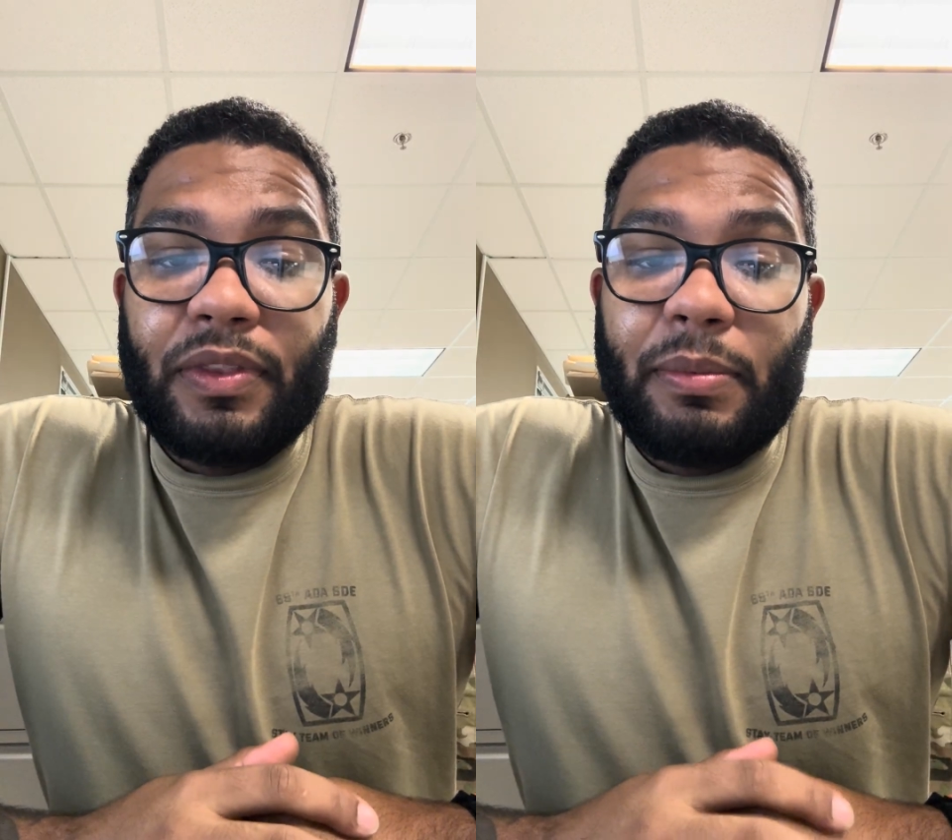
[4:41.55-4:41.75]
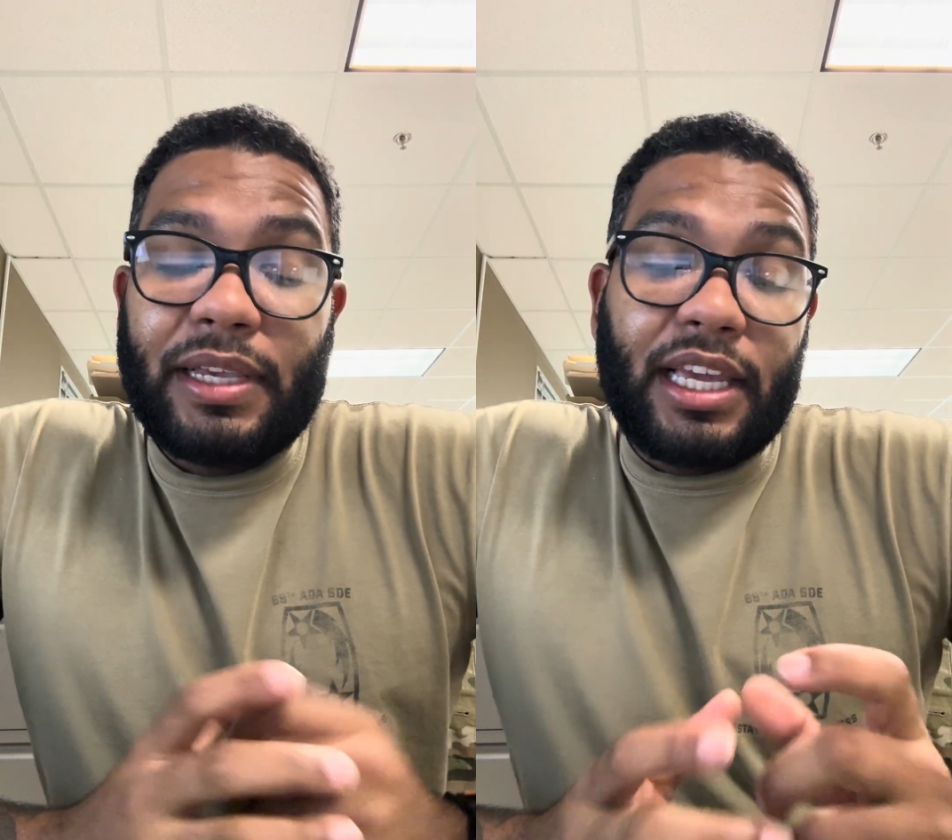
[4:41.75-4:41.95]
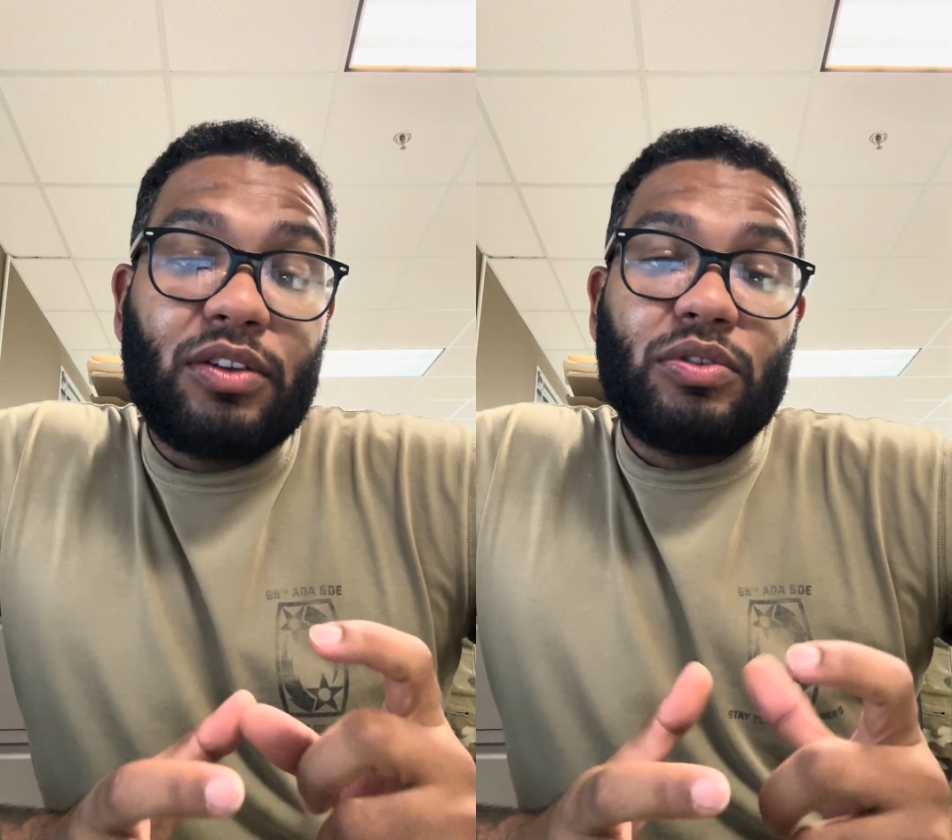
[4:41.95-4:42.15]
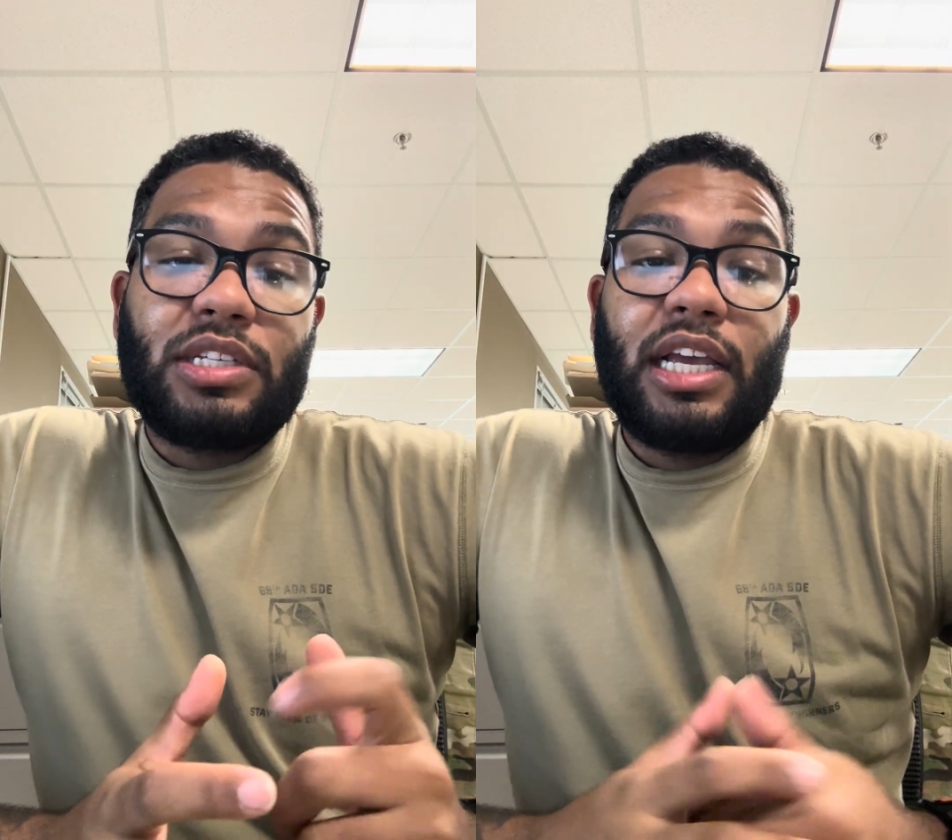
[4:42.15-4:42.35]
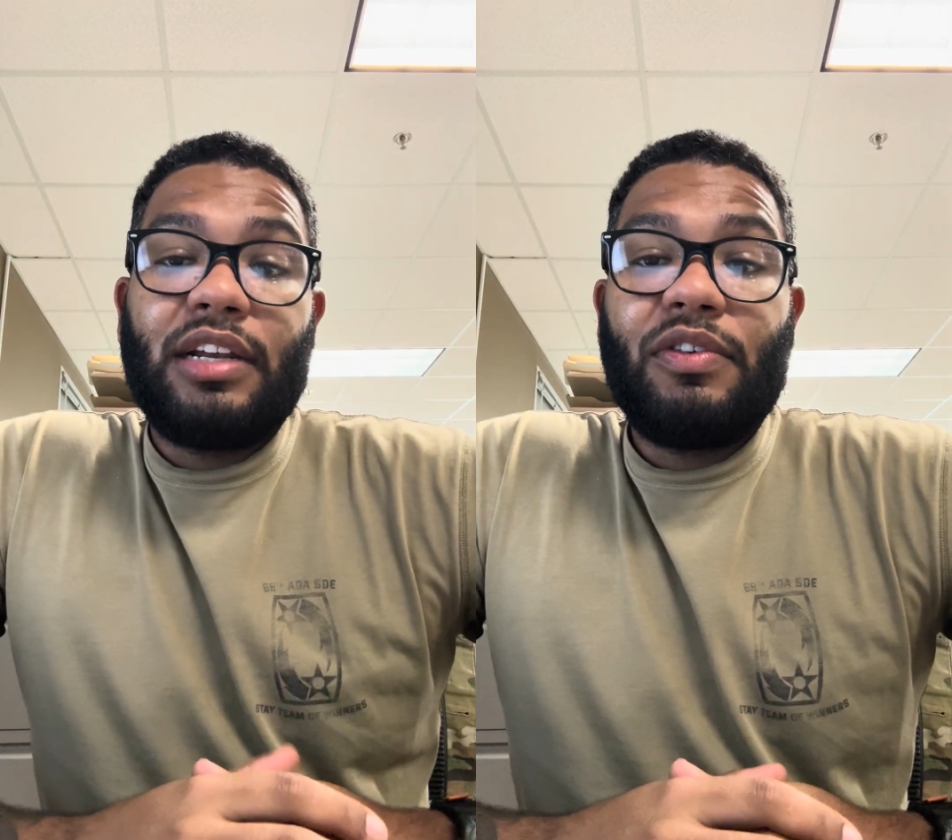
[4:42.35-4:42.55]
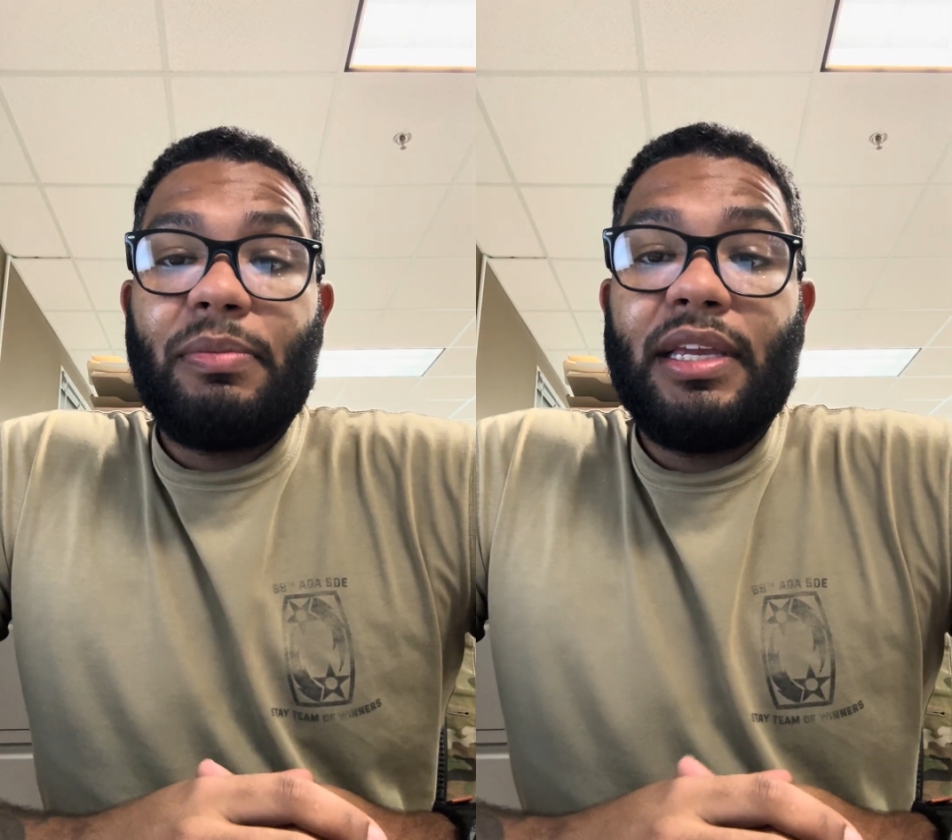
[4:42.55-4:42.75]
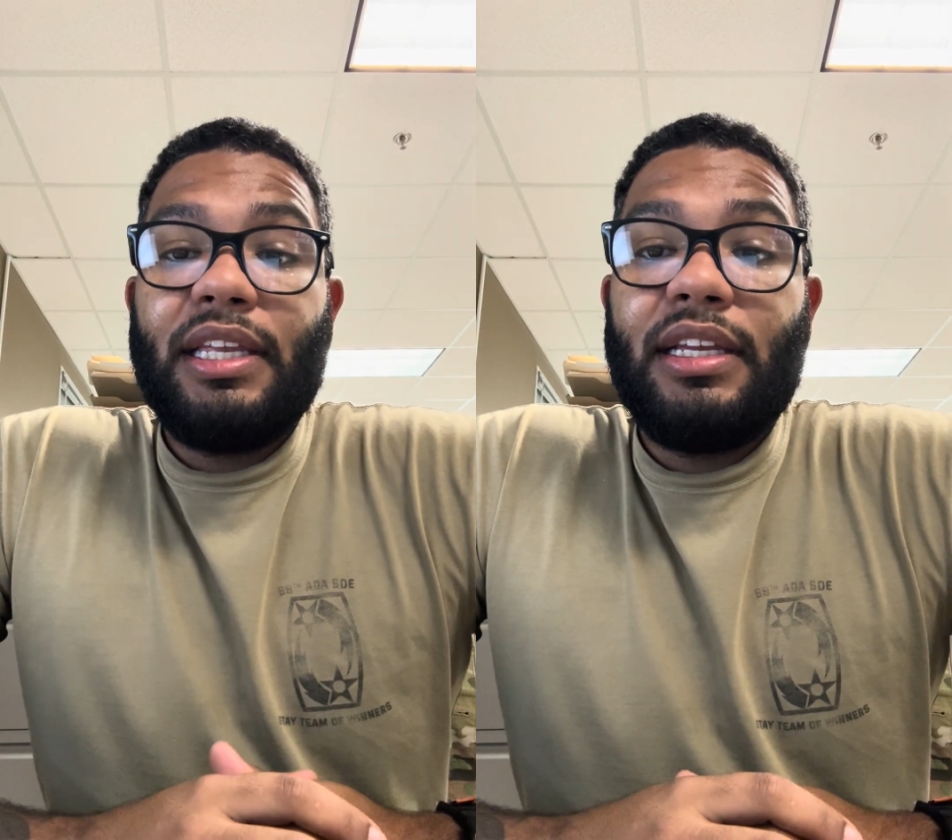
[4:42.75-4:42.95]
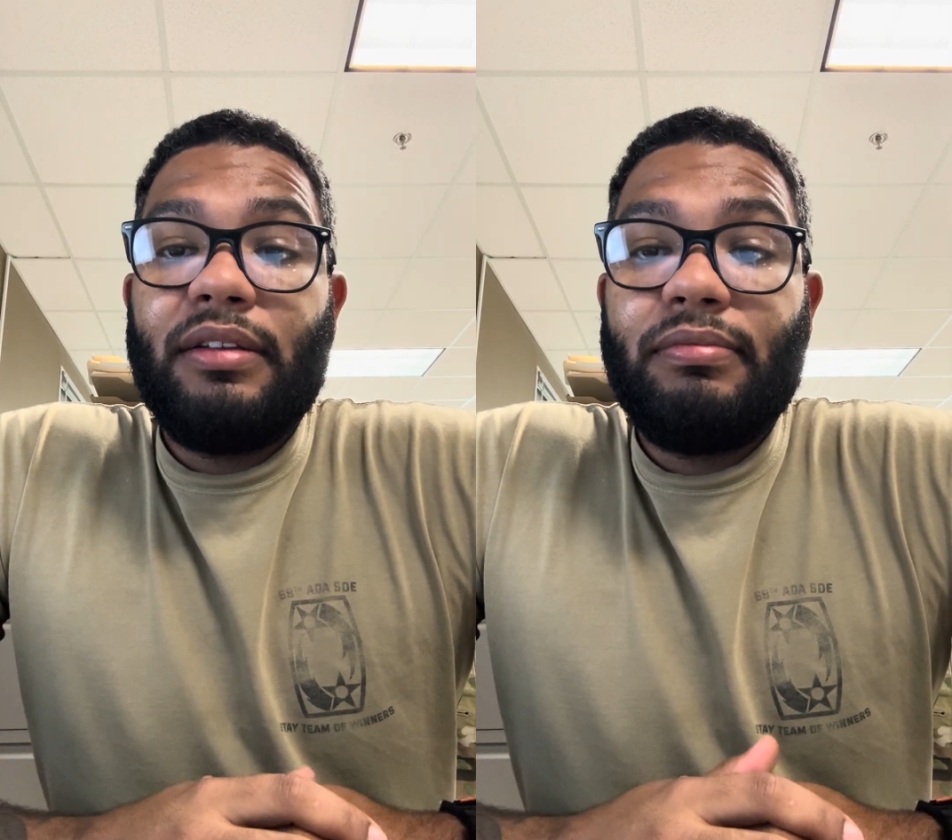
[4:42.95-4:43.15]
The mechanical side of it
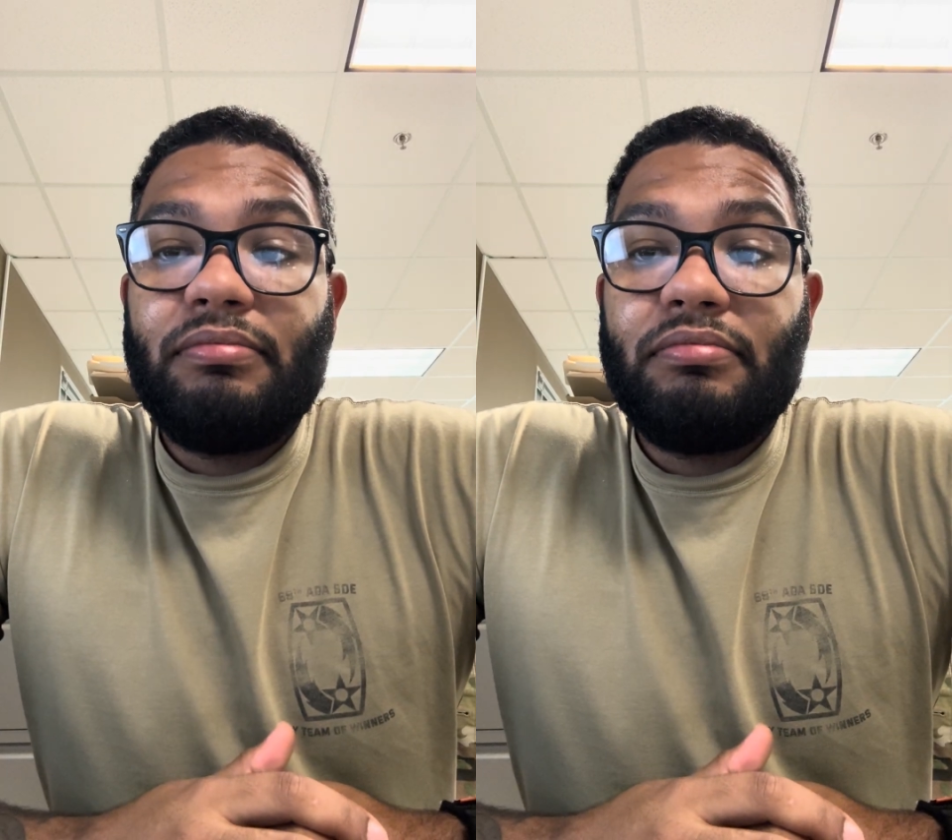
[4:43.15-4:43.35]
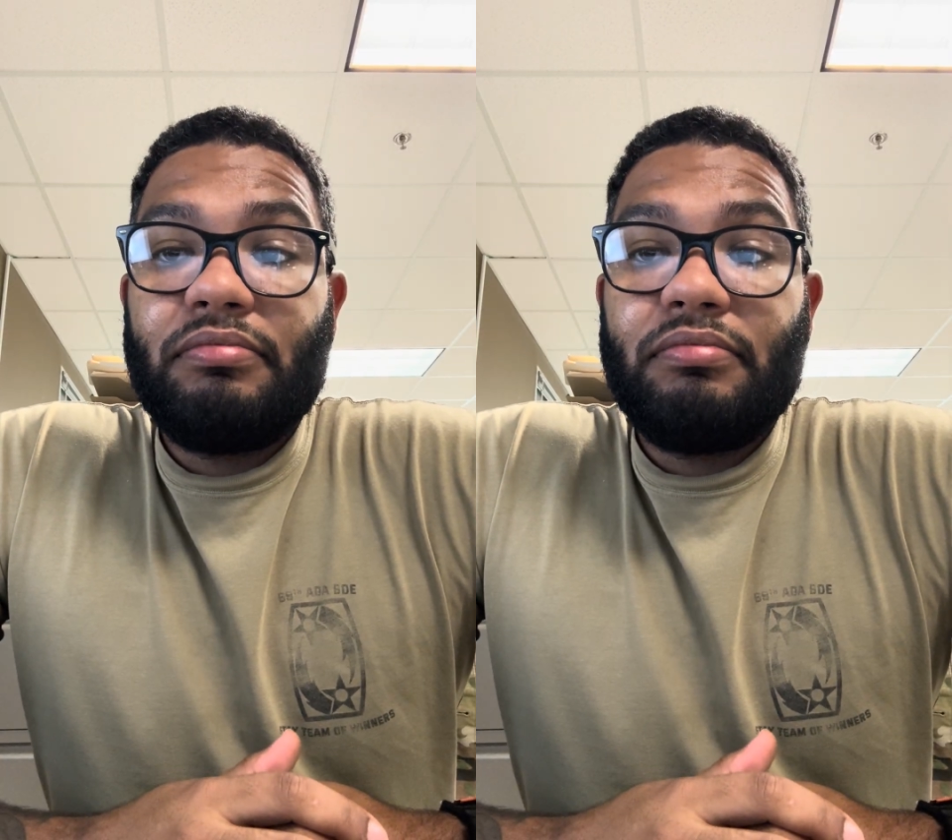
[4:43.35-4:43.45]
meaning,